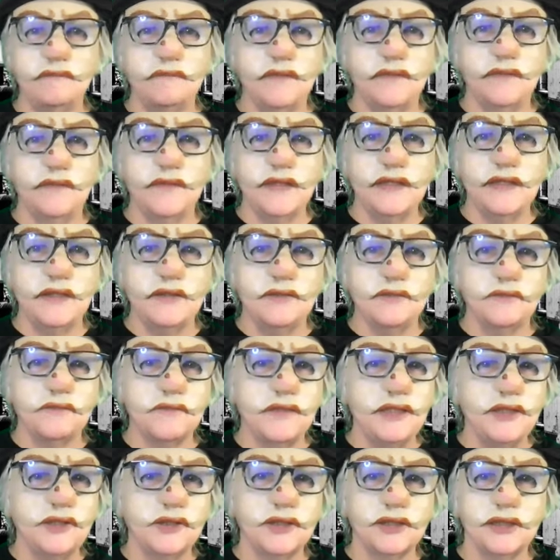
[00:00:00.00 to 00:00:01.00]
of the things,
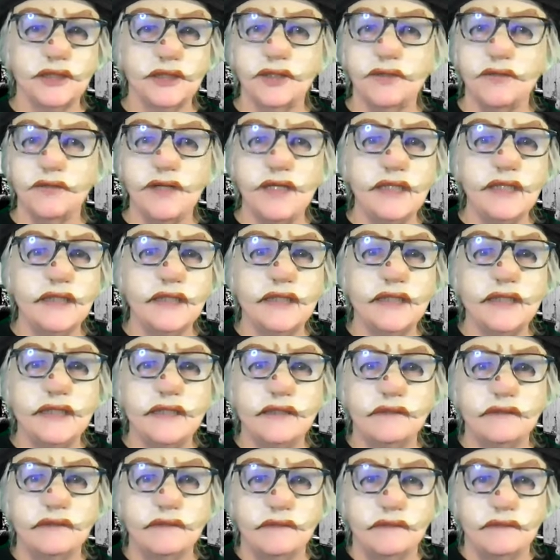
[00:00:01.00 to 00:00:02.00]
racial
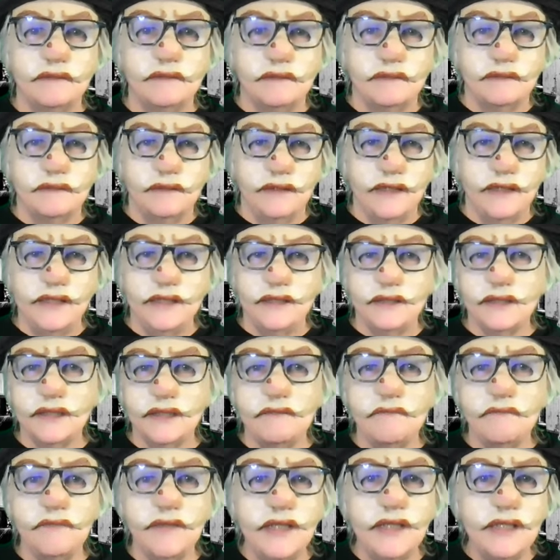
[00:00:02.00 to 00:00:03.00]
equality,
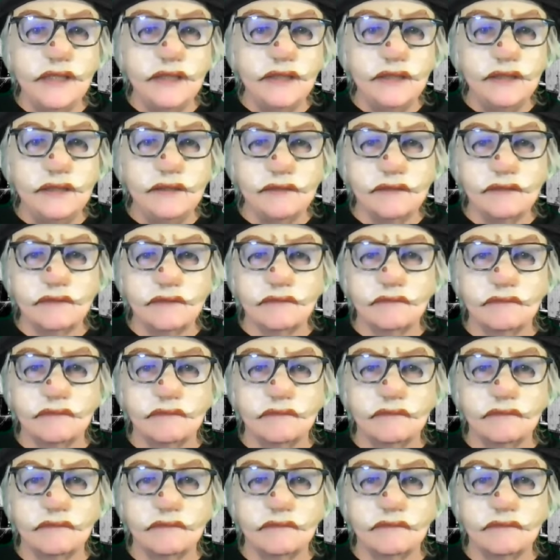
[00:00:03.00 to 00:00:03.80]
anti-violence.